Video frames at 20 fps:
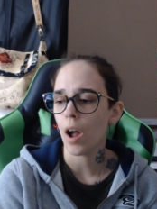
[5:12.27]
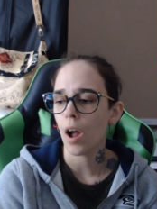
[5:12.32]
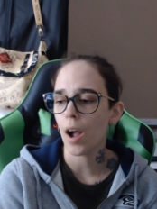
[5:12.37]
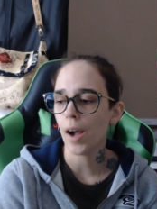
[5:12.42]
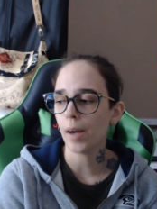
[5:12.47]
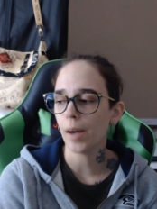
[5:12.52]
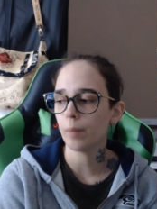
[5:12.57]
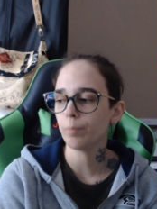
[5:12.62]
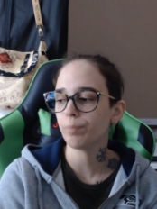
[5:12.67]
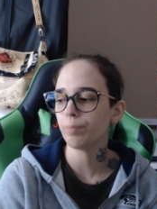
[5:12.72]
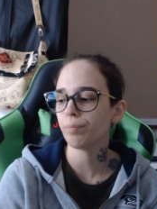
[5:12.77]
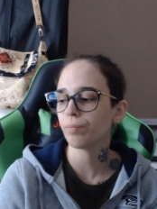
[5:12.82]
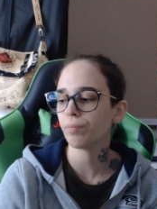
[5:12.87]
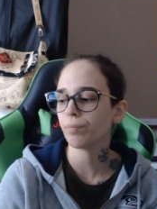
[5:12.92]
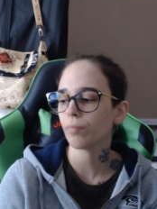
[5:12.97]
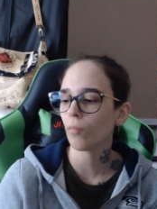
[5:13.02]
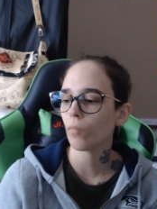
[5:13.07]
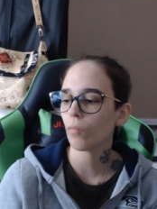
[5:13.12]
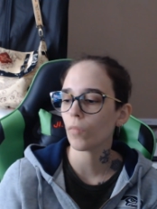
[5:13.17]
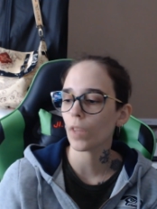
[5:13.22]

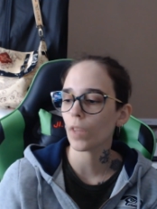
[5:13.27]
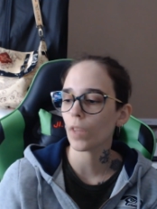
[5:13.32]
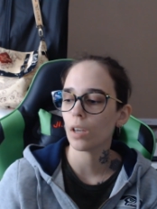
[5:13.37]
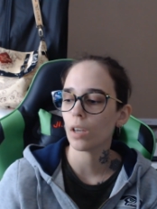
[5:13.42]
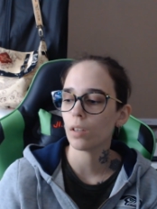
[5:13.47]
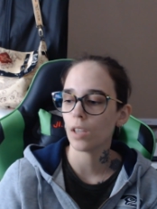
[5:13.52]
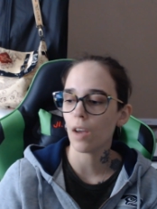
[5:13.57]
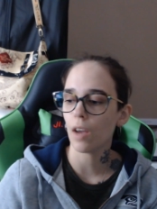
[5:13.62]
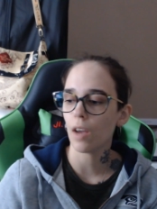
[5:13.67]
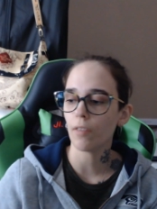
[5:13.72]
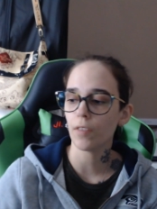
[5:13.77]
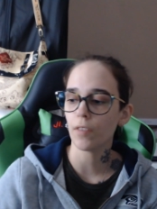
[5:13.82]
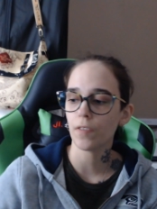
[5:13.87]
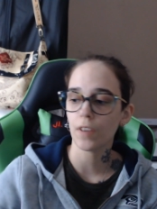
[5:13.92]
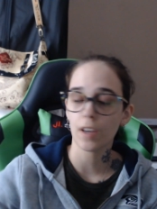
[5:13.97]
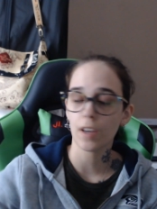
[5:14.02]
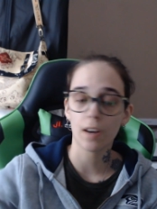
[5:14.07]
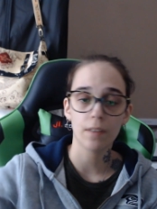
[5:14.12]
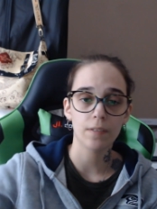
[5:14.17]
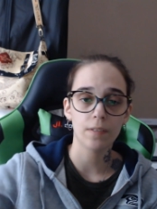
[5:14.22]
The other
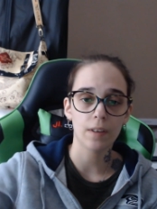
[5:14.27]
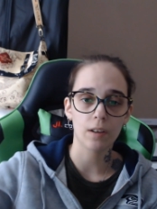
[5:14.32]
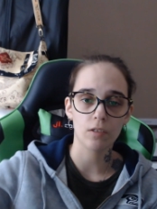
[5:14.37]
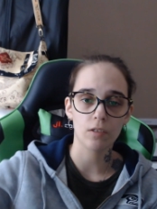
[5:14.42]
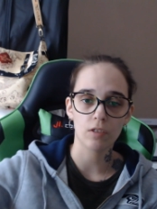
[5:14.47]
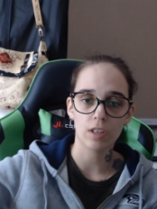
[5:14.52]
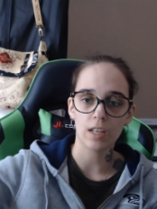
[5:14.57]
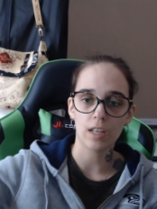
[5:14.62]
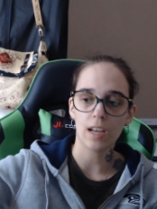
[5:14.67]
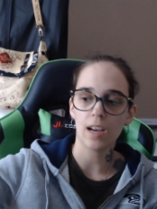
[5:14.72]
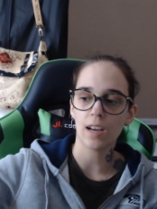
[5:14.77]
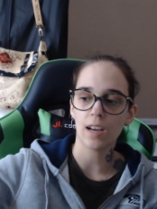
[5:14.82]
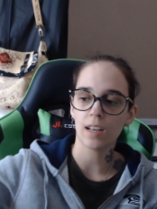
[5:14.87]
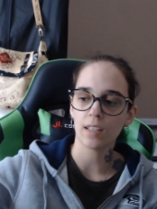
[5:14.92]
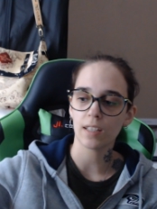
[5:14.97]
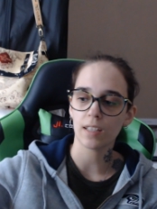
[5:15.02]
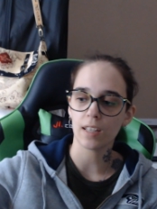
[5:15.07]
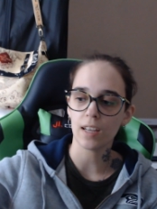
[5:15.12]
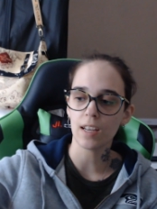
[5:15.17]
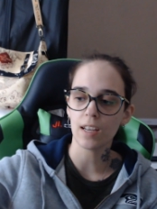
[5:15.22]
thing I found really
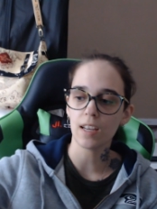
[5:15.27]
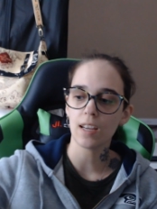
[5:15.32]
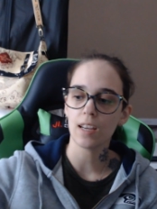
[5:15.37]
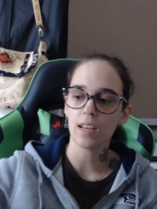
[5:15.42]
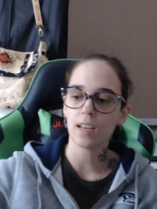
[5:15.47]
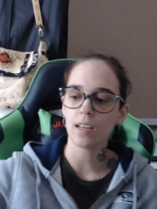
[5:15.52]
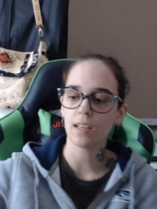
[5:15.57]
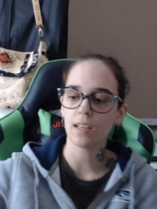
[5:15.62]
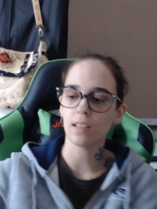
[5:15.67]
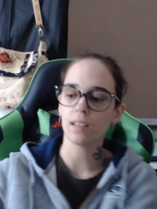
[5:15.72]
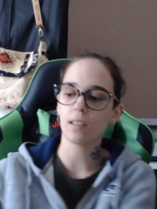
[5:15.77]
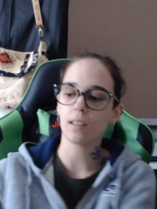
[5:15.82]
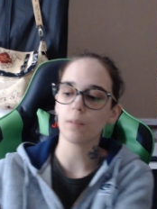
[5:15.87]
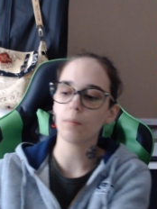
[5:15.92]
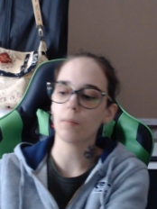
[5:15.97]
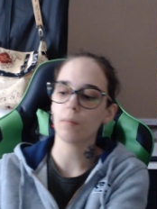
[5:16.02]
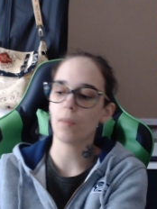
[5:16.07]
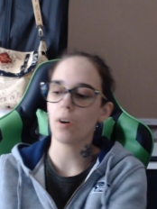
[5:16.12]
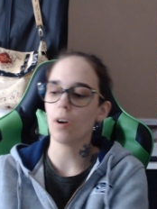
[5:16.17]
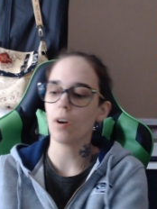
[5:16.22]
handy is
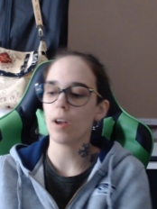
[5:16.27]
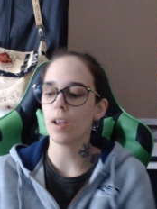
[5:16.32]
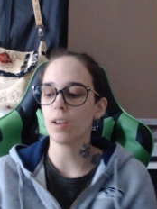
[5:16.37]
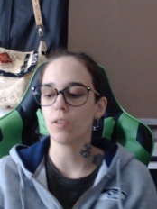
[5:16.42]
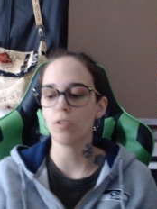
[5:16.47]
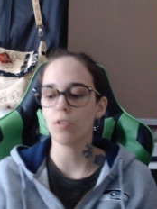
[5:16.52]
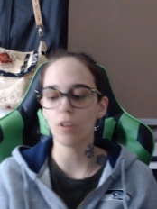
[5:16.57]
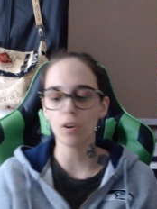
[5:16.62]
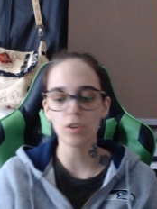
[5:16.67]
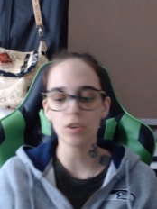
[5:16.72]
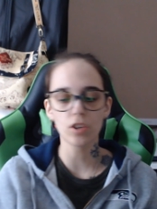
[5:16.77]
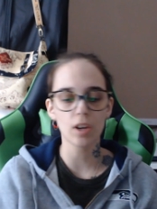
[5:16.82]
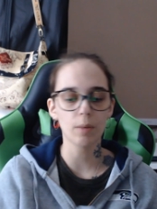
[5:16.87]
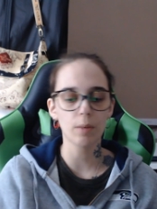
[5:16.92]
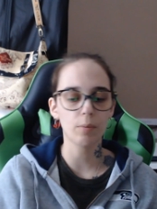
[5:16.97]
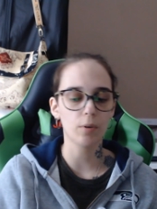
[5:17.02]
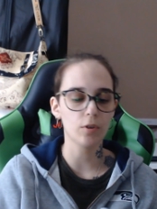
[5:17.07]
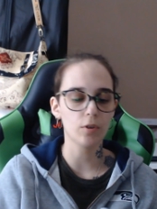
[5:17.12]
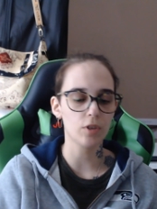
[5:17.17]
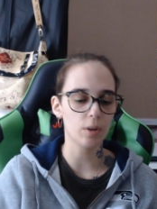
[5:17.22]
my crochet
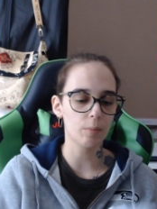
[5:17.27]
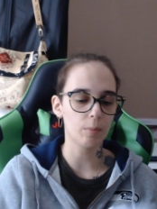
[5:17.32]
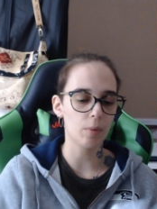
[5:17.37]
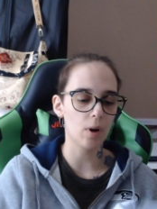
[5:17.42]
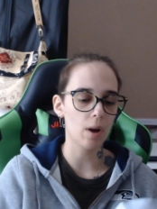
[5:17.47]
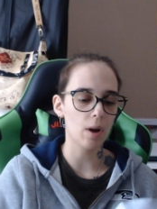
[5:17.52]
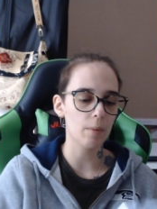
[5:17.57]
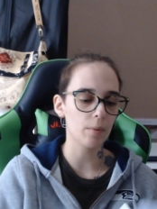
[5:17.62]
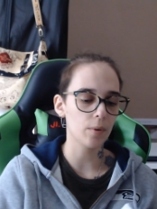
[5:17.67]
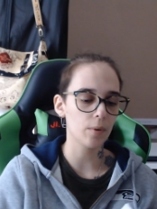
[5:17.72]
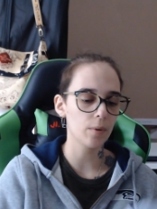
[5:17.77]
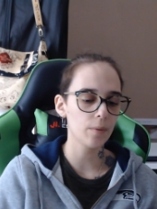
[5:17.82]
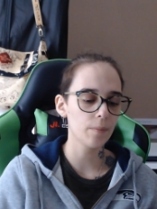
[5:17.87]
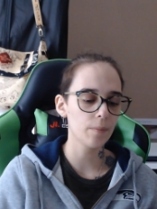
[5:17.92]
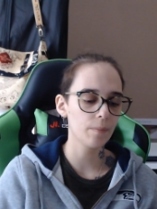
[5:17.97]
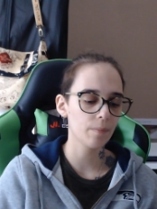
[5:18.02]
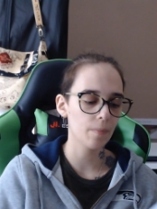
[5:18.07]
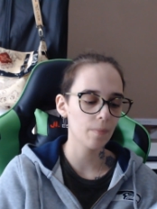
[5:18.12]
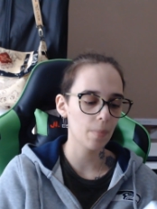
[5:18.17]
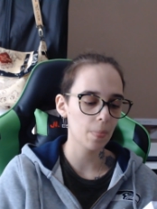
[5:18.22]
project Bible
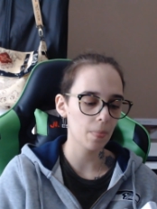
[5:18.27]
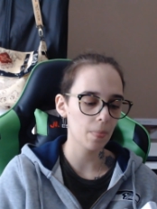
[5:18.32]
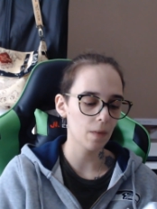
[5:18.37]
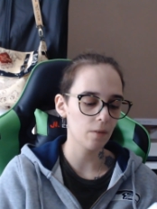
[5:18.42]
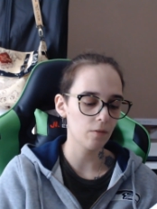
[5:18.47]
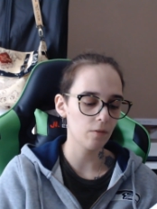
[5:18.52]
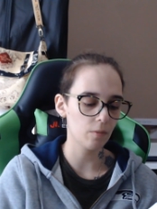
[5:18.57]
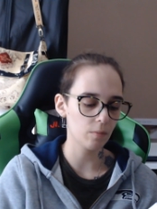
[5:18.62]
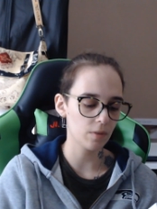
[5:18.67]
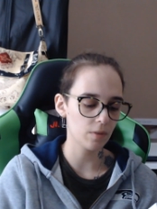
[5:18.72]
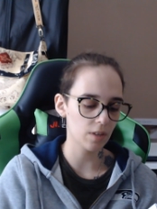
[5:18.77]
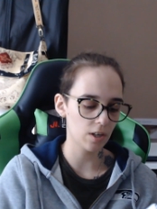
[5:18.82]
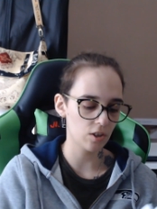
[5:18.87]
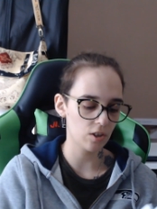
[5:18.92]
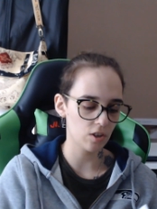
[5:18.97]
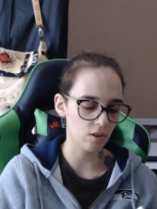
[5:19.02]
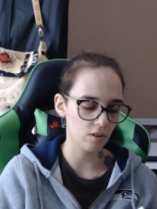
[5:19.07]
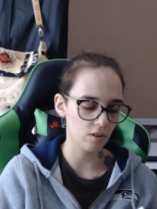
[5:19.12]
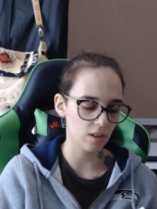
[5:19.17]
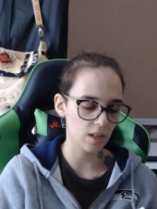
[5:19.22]
from
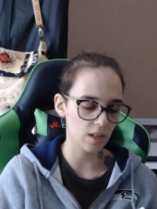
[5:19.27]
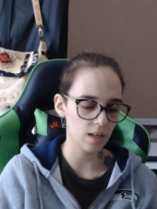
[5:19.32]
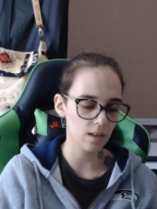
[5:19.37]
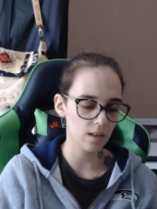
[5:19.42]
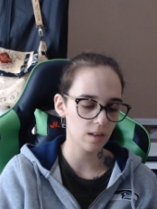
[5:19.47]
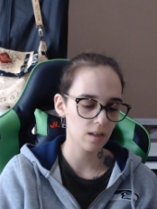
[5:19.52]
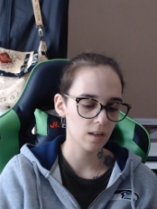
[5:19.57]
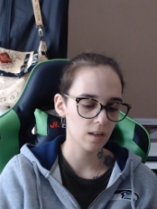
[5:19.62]
Stationery Geek.